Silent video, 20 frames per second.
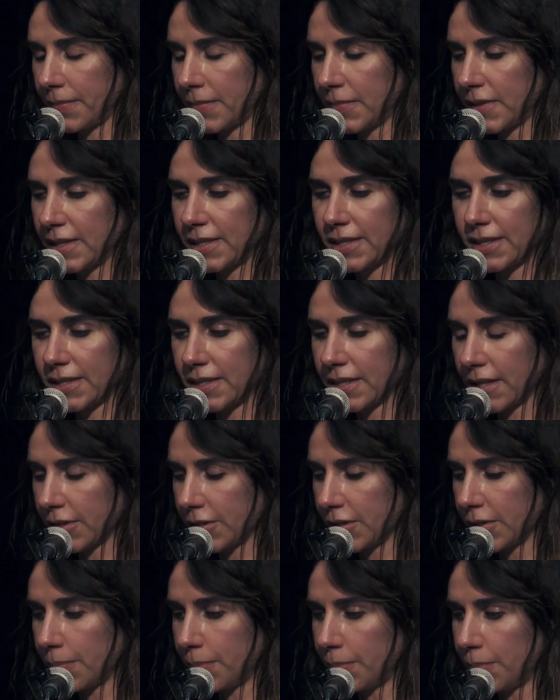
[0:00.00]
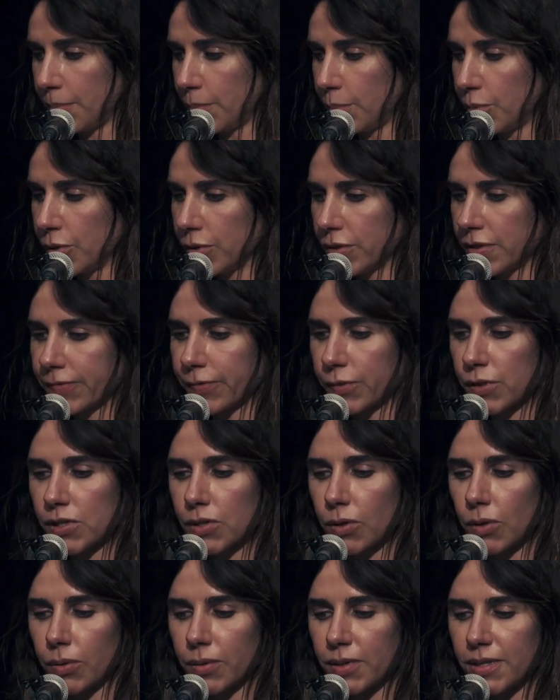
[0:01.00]
This is such a beautiful
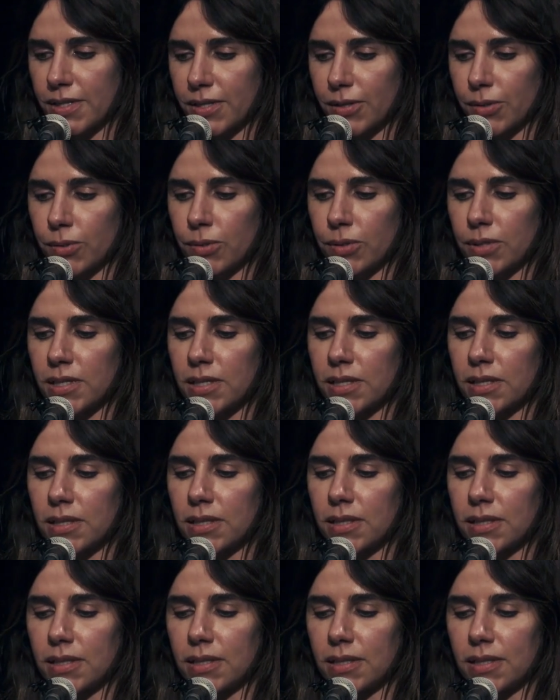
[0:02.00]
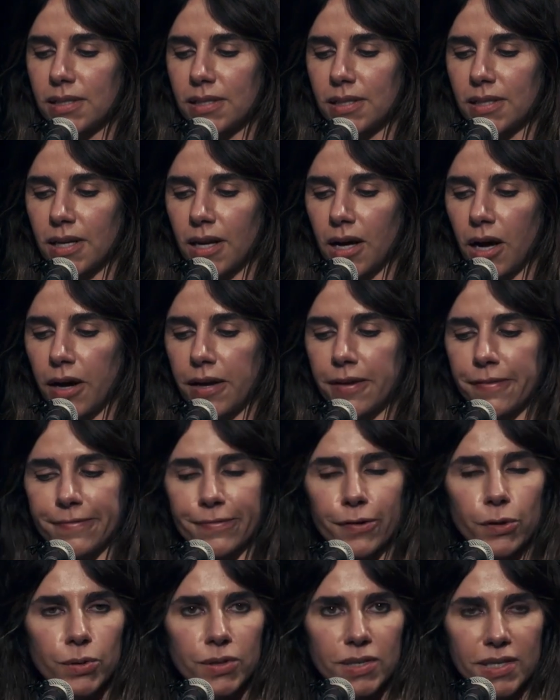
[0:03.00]
song. It's called I
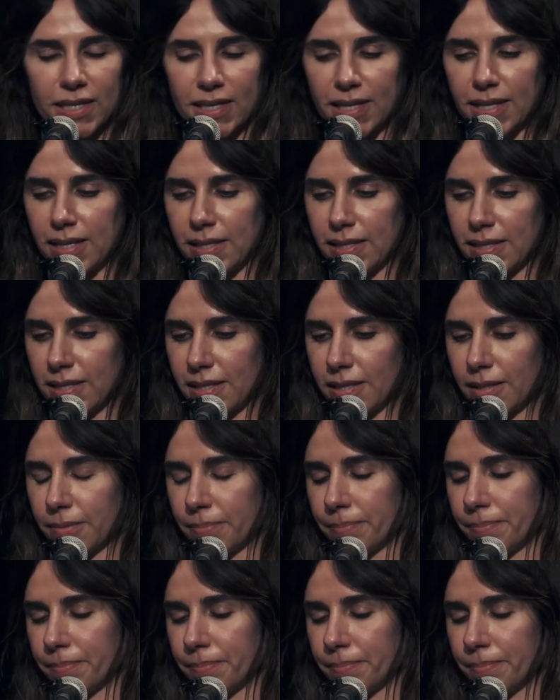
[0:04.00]
Fond Kiss.